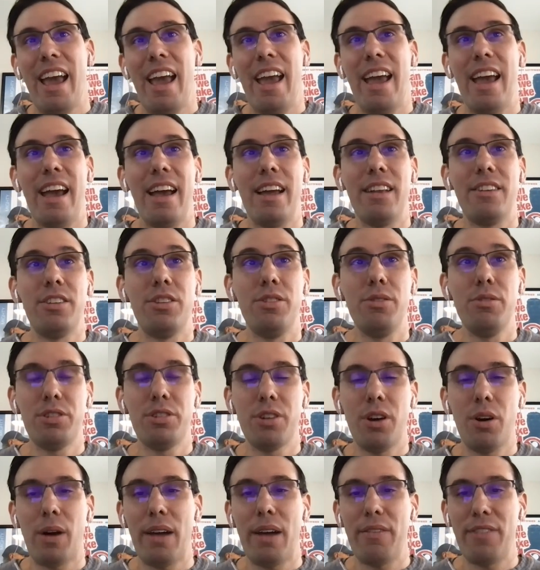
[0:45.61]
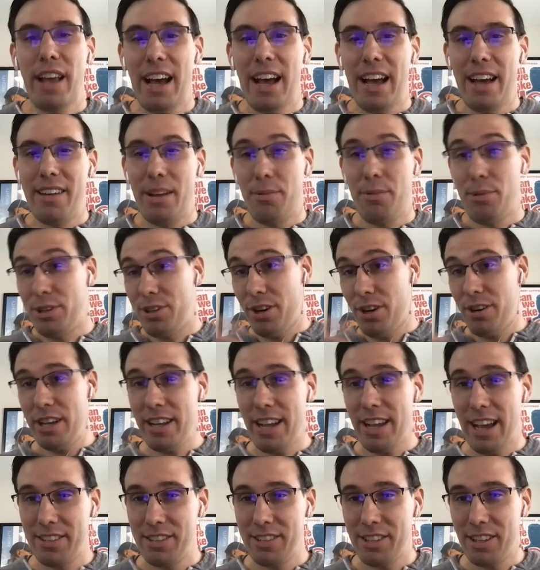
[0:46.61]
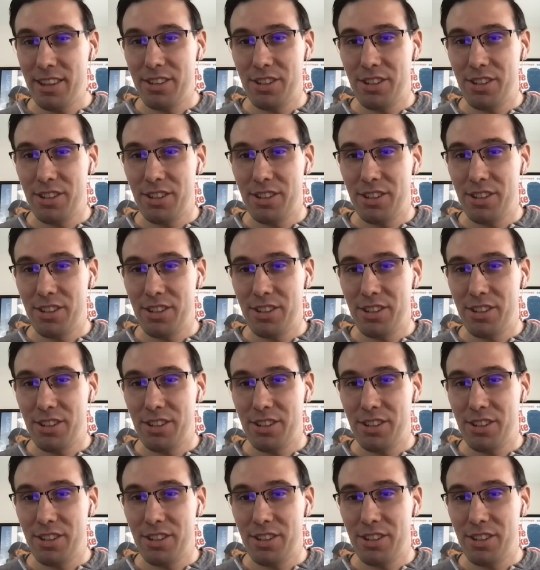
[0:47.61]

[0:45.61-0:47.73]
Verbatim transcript: And to do so, I've got a returning guest